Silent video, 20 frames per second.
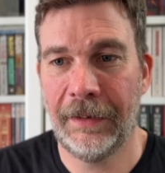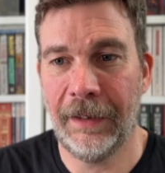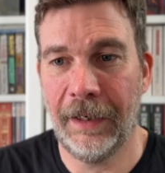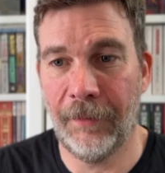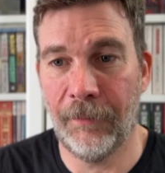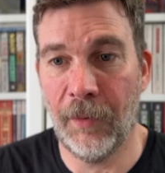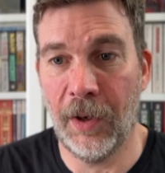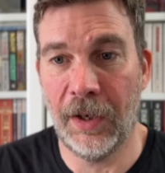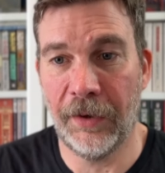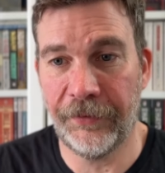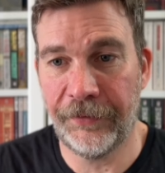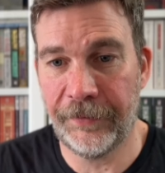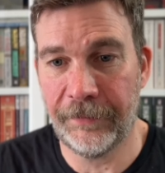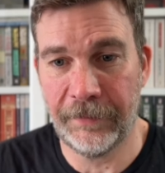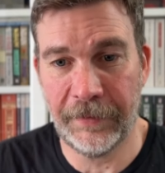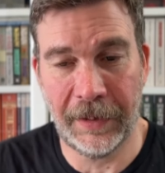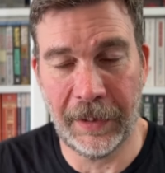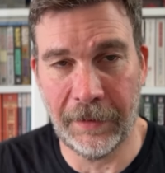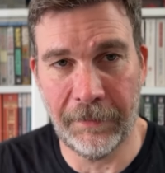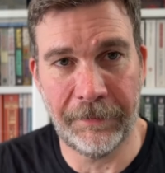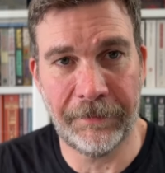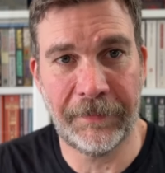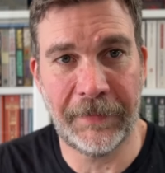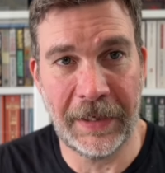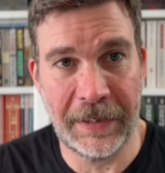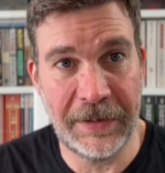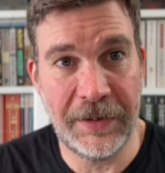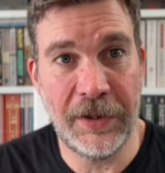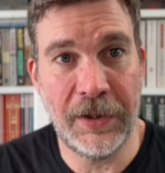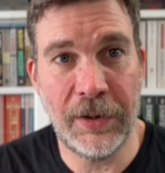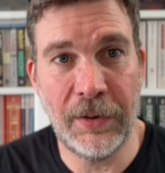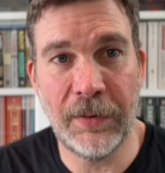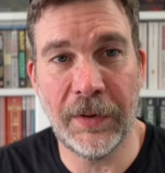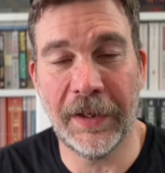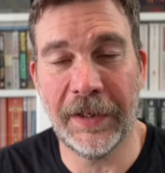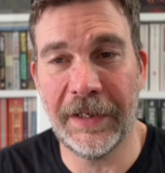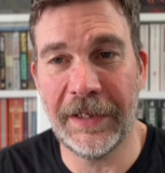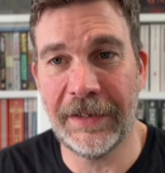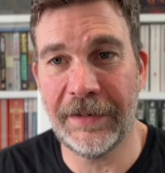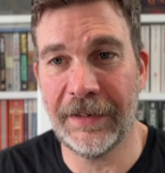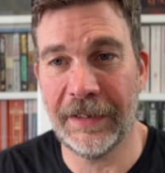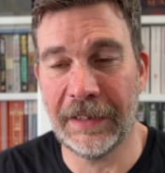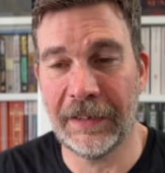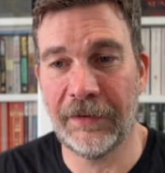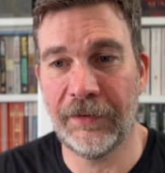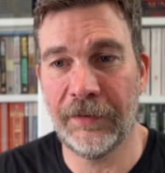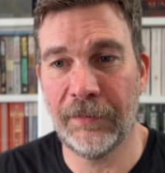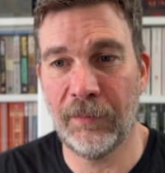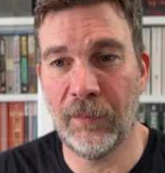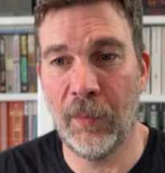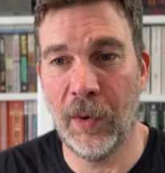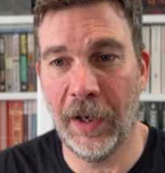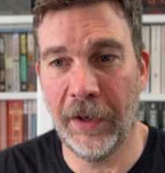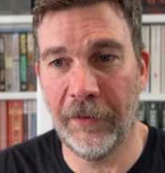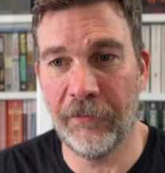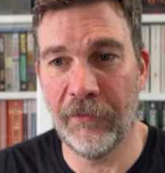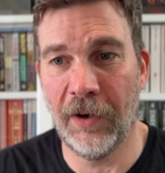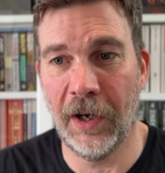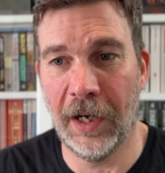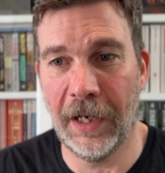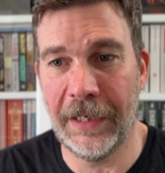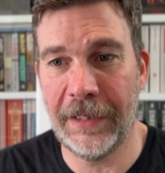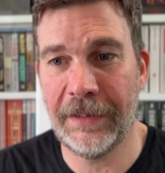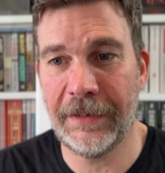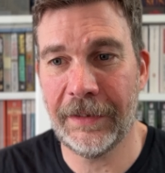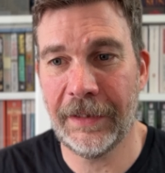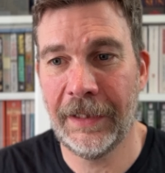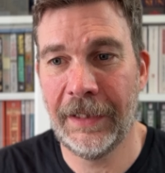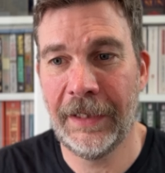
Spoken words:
And whilst, you know, they knew that these things weren't right,